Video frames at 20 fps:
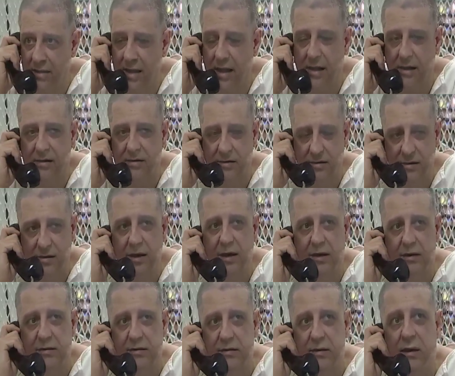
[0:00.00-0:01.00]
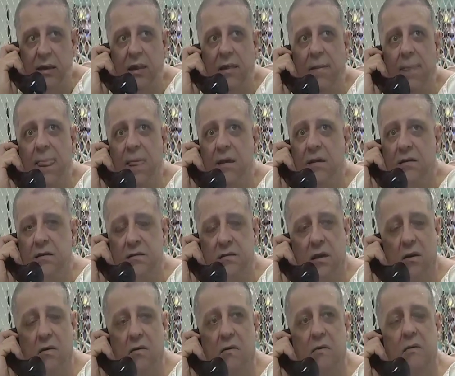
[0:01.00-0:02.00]
Yes, yes.
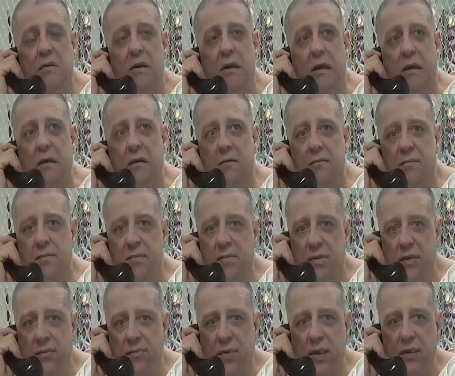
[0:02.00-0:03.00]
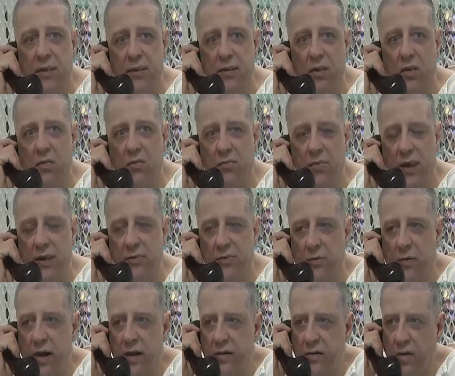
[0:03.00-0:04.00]
So, you know, they
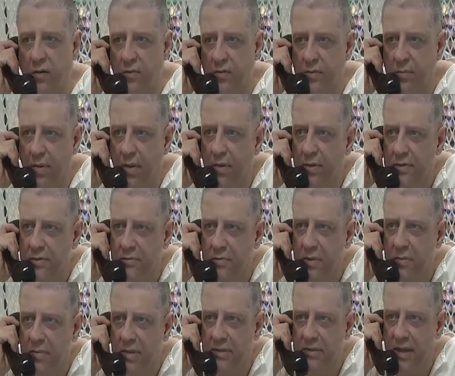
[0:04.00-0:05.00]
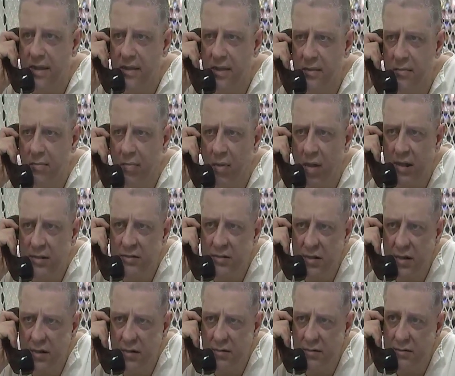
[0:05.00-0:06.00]
threatened her with perjury, but they didn't
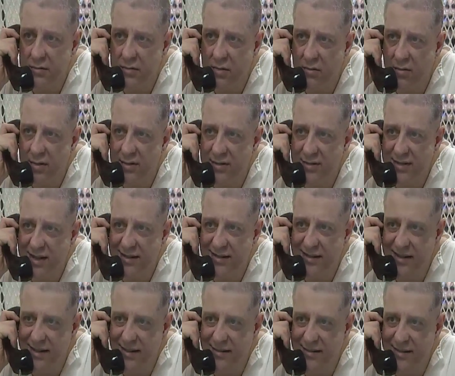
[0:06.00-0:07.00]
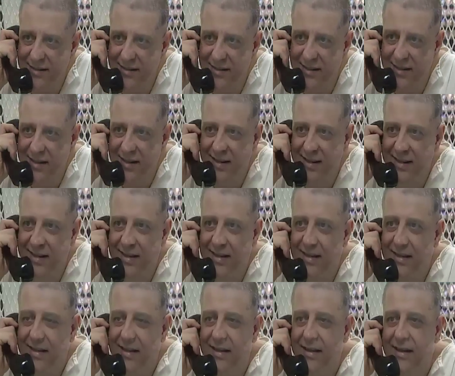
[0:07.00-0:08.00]
prosecute her, so what does that tell you?
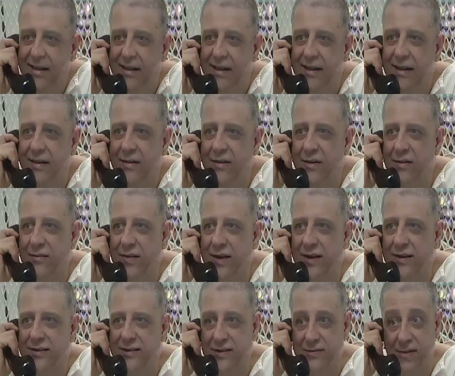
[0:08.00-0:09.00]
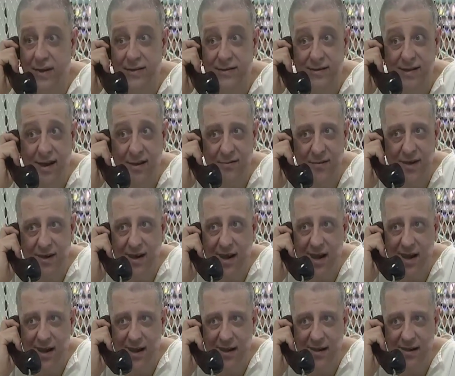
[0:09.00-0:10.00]
You know what I mean? She must not have been
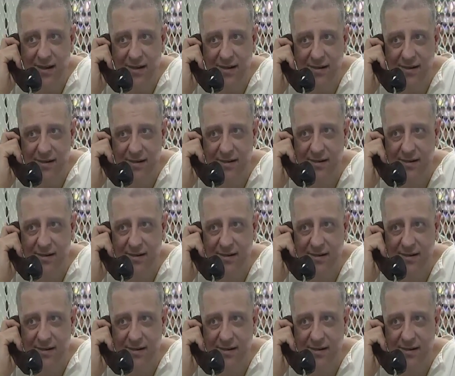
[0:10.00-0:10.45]
lying, huh?